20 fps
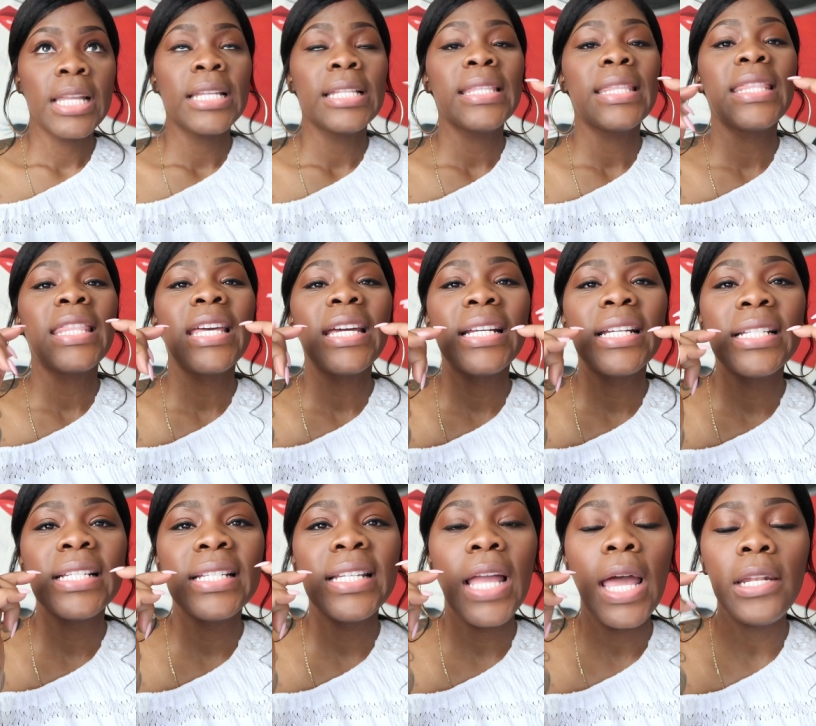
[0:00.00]

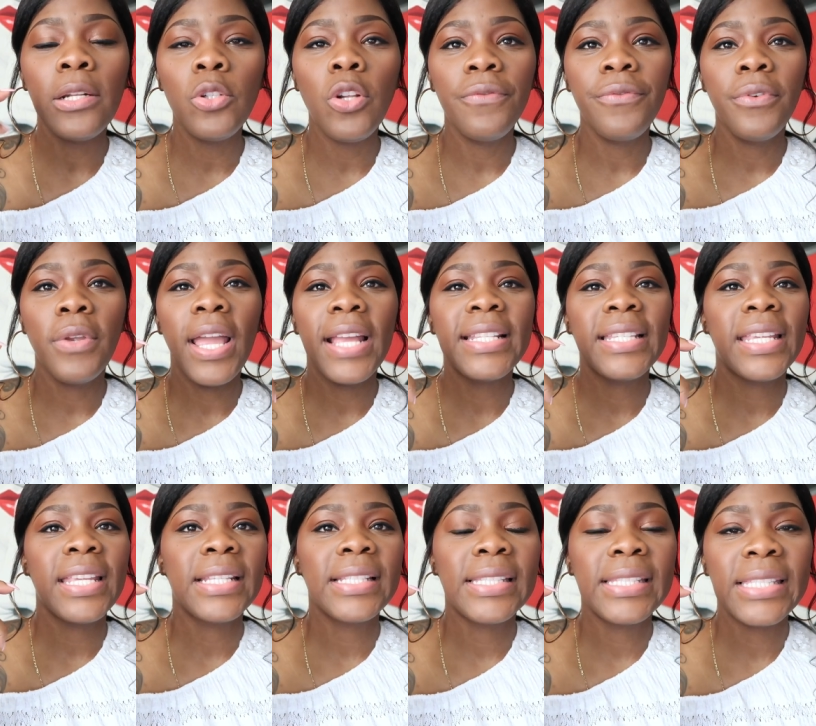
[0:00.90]
the, I don't know if you guys
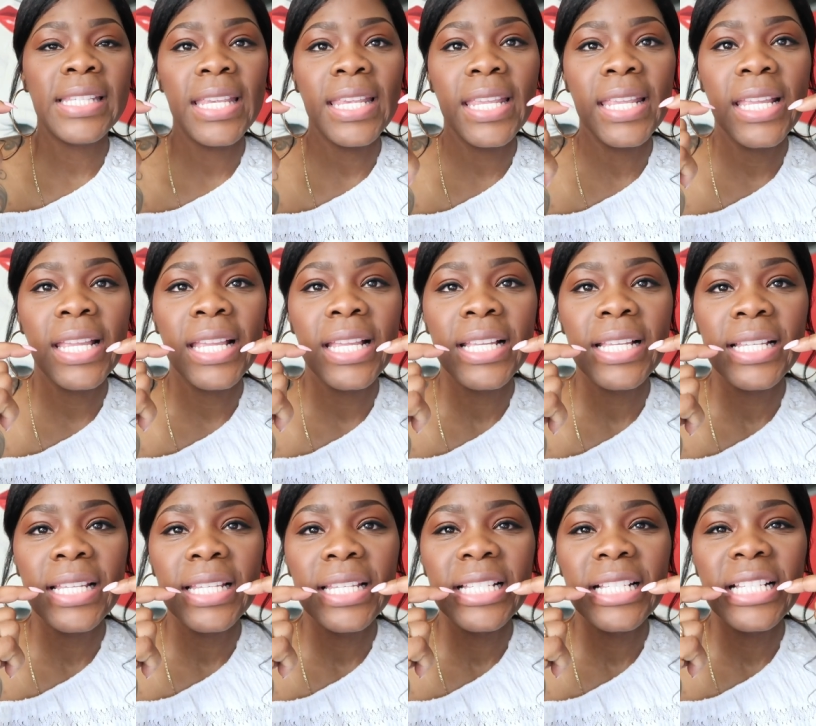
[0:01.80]
can see,
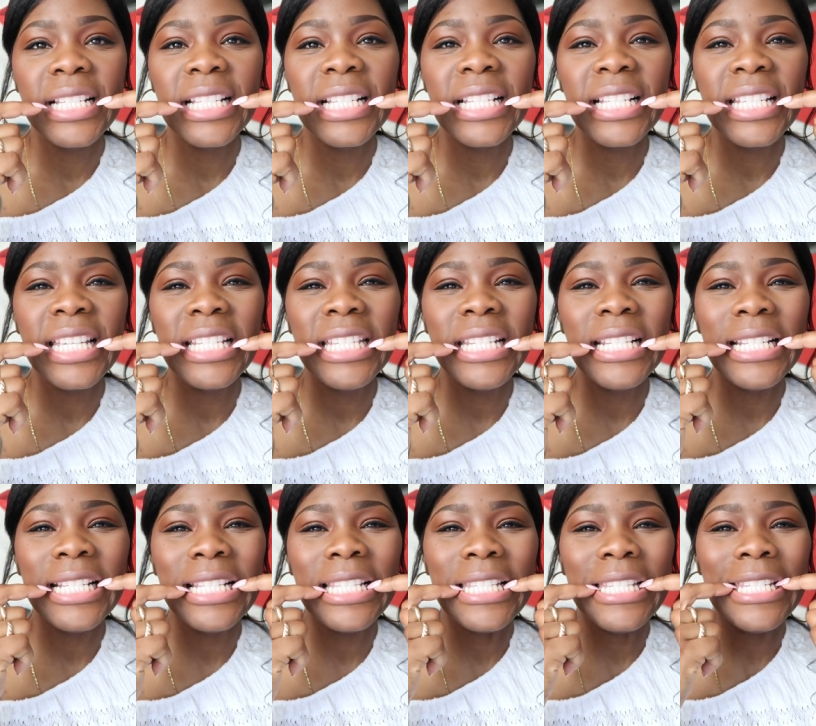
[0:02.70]
can you
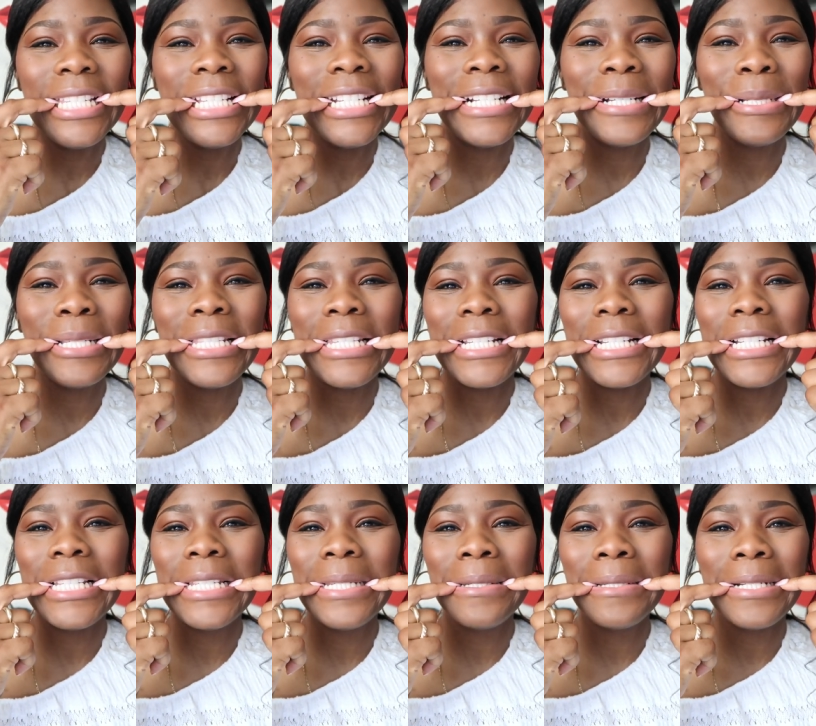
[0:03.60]
guys see how it's like
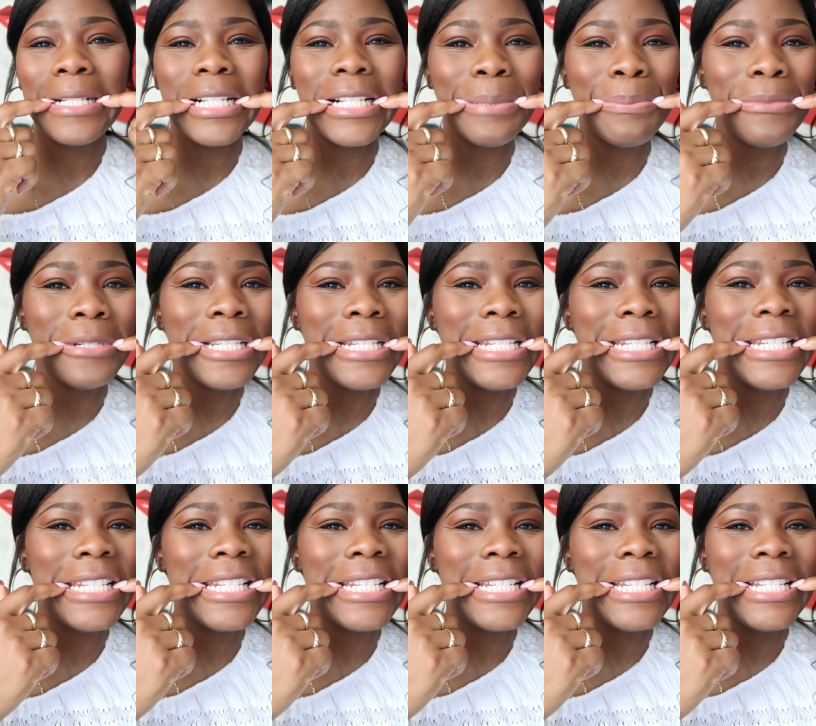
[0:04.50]
a little up right
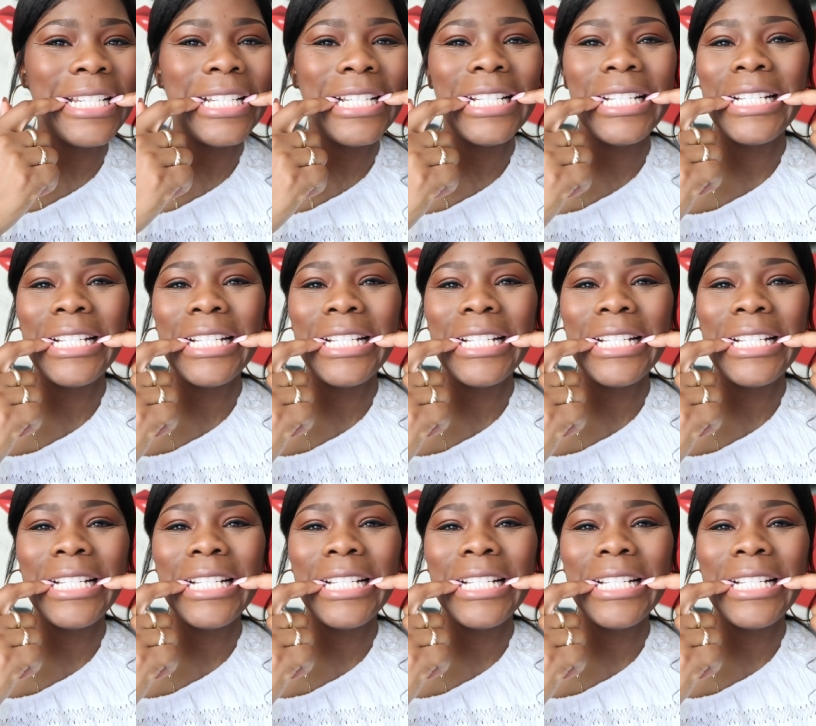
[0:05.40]
here?